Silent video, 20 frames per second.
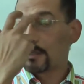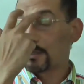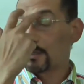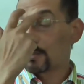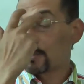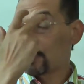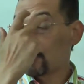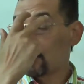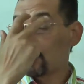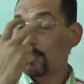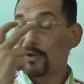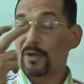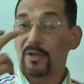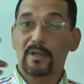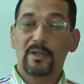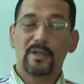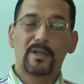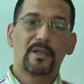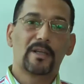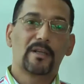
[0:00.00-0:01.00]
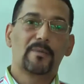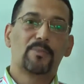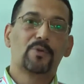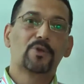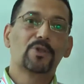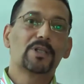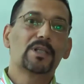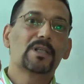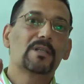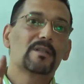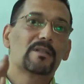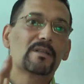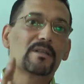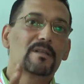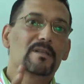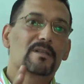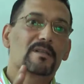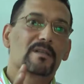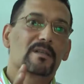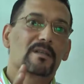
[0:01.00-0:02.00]
So putting
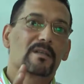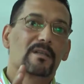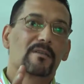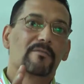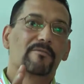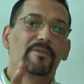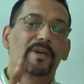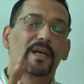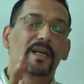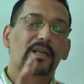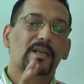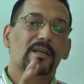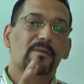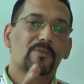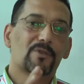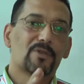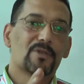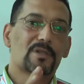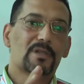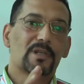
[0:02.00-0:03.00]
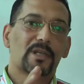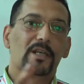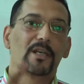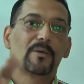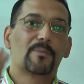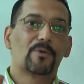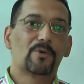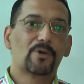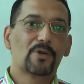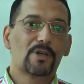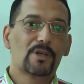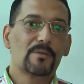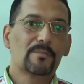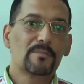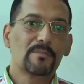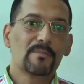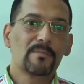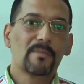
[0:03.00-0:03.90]
these variables in a program